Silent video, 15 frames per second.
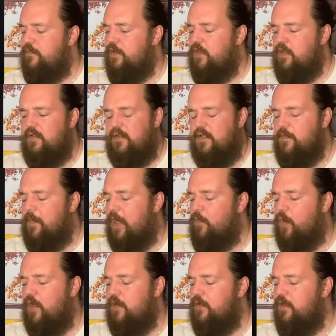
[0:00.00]
You might
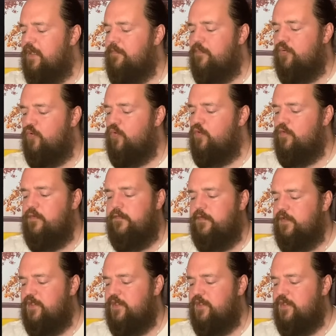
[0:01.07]
want to improve